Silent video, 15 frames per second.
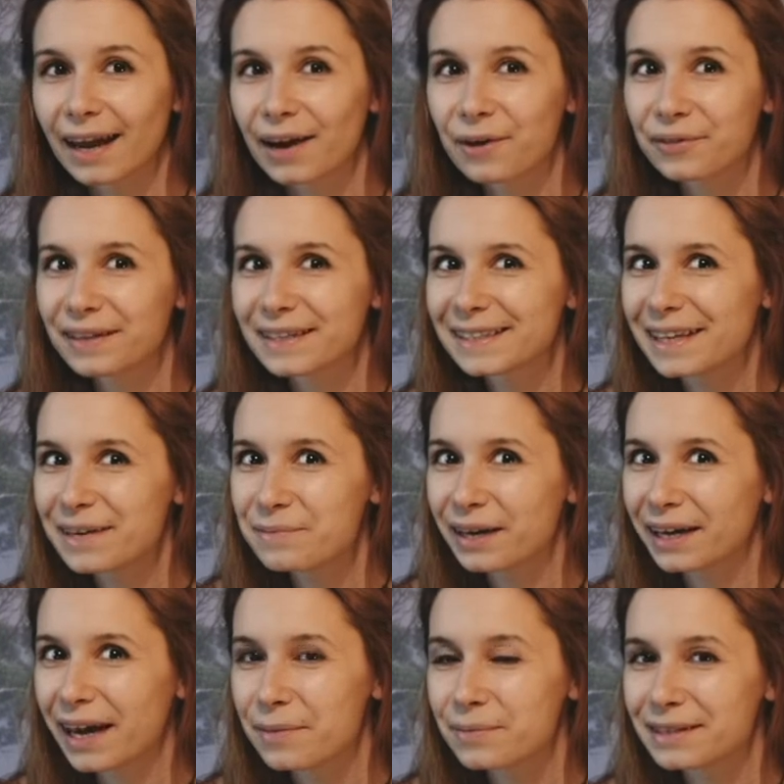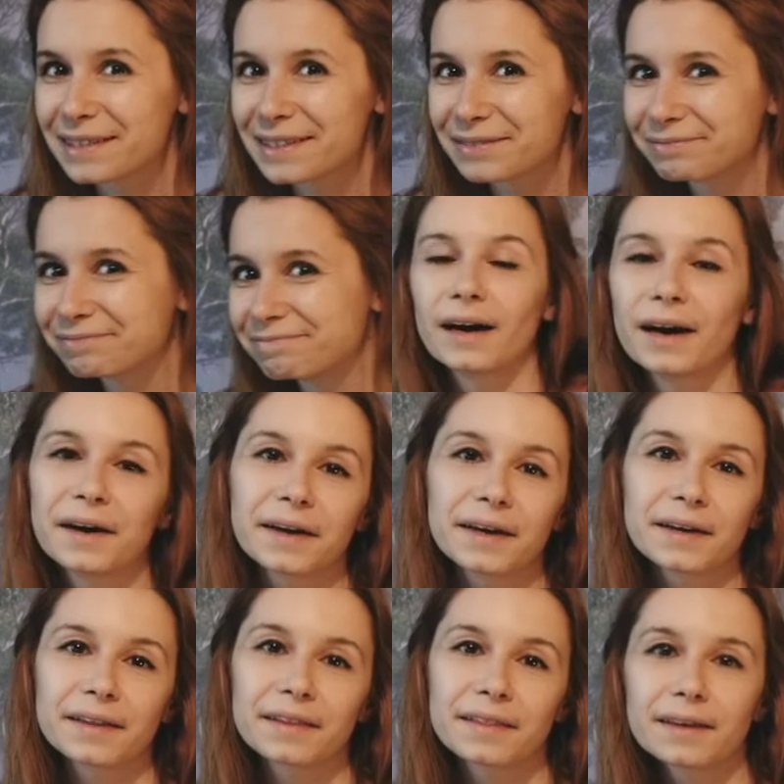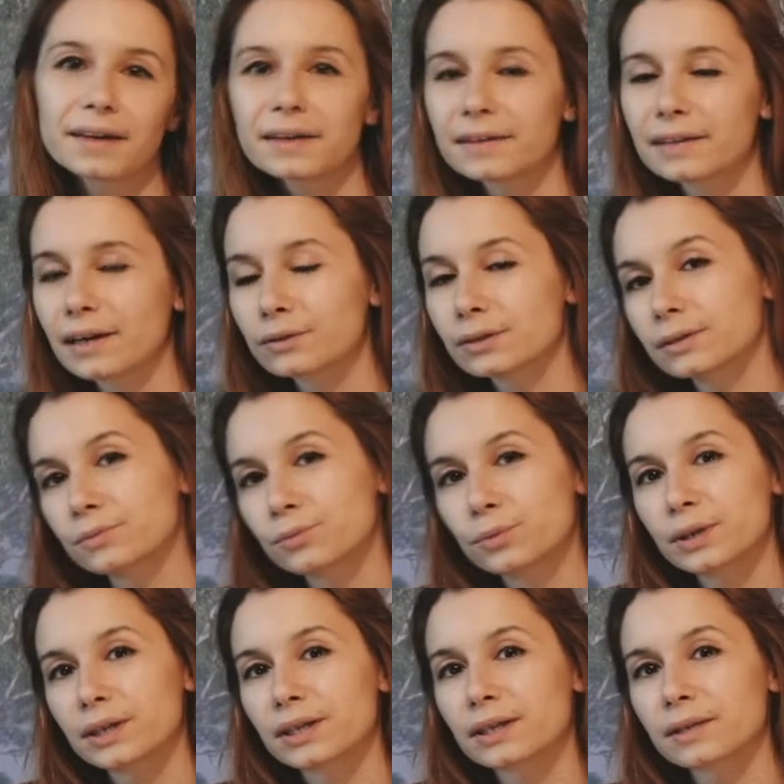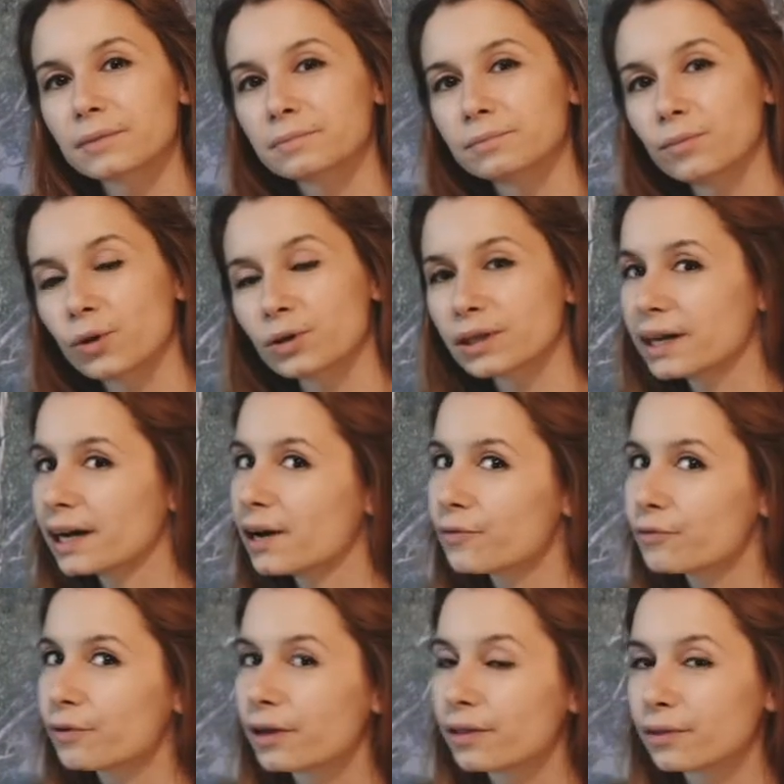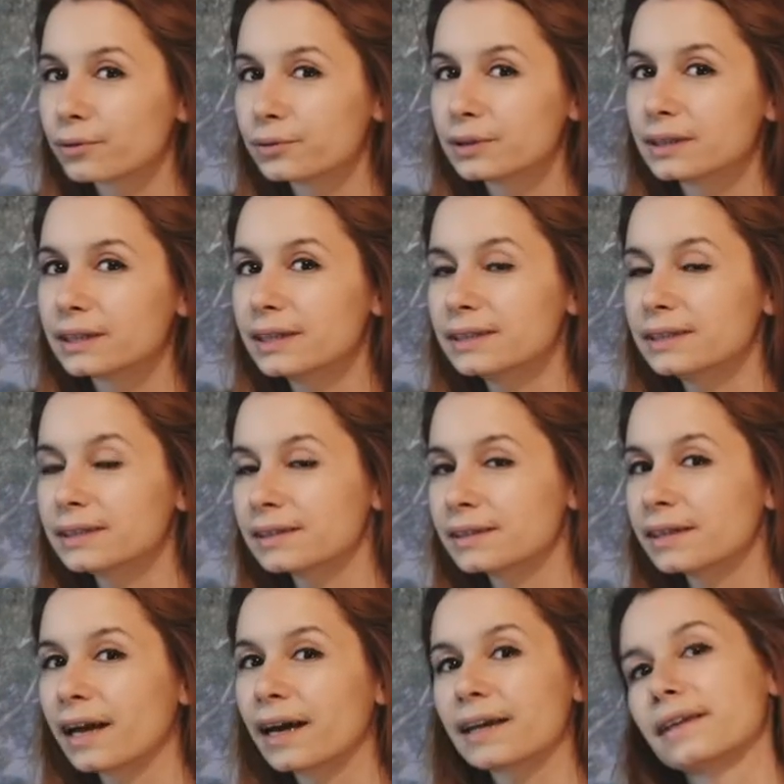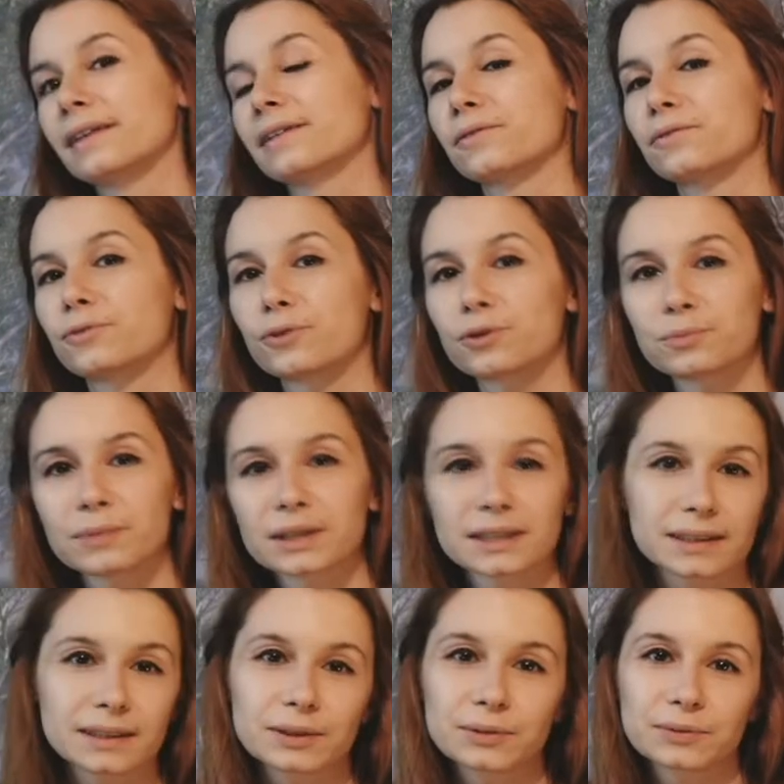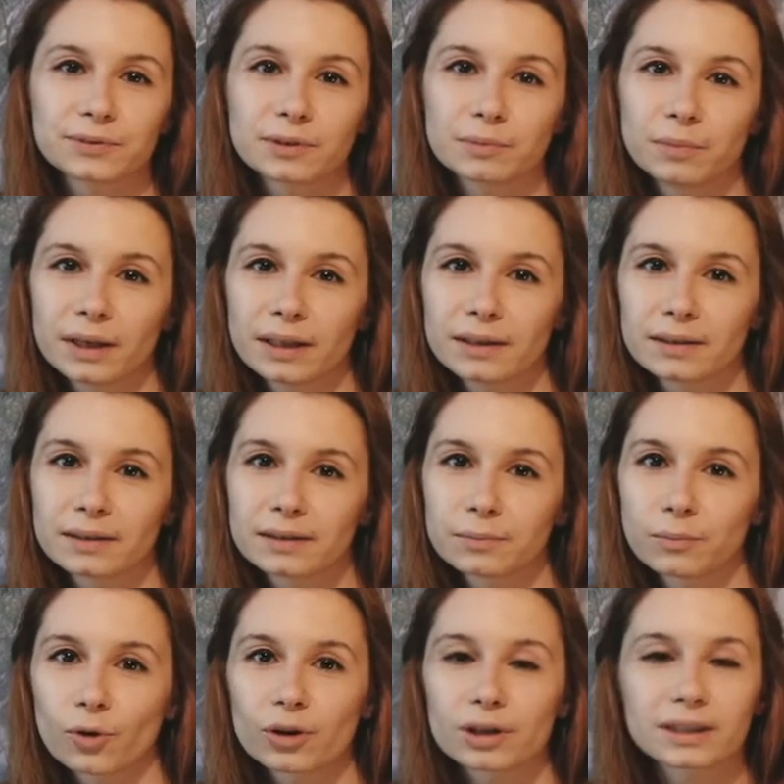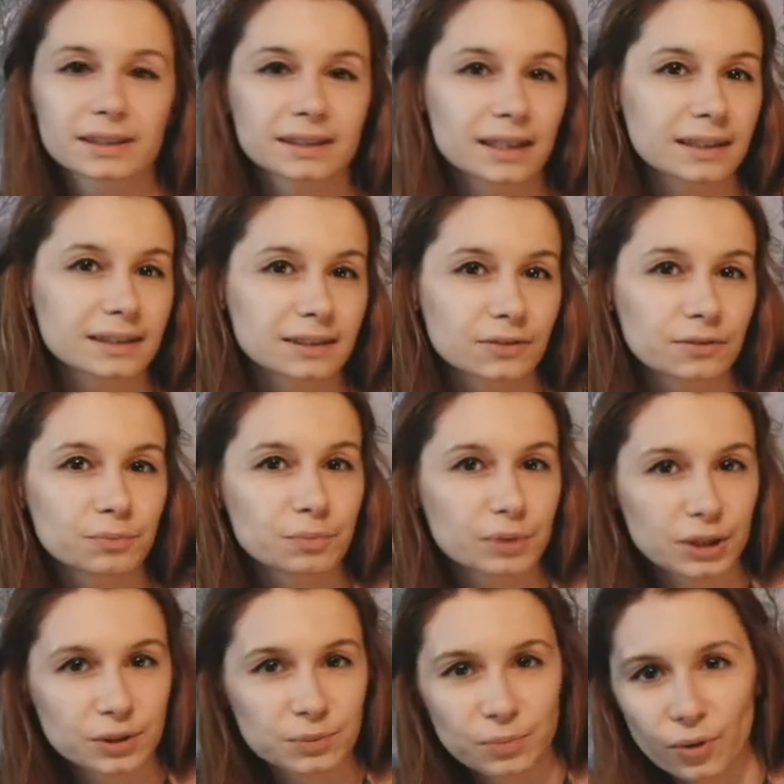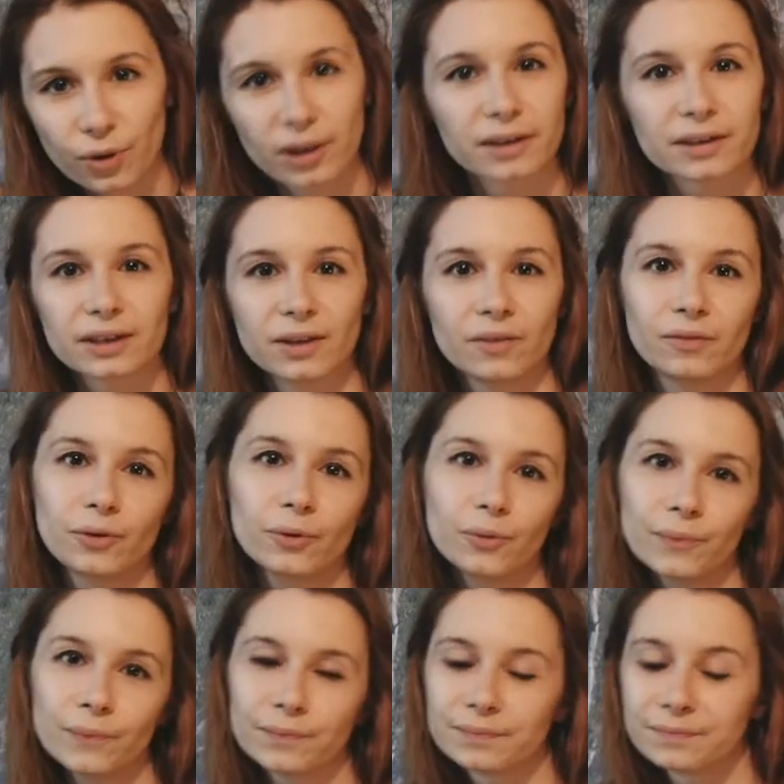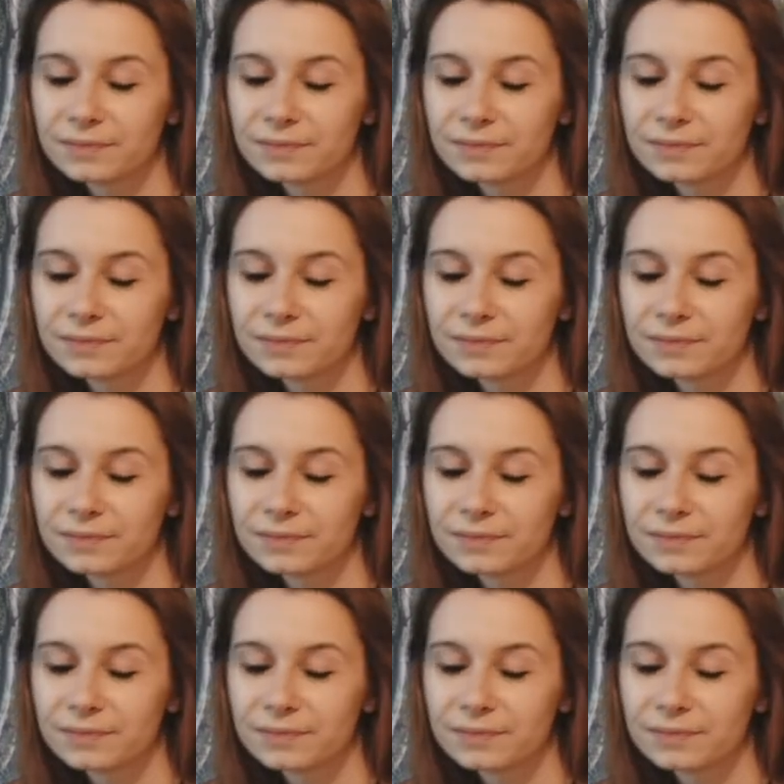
Healthy sleeping habits. I think now that we are more than halfway through the season, I can afford myself a bit more extensive pre spoiler review.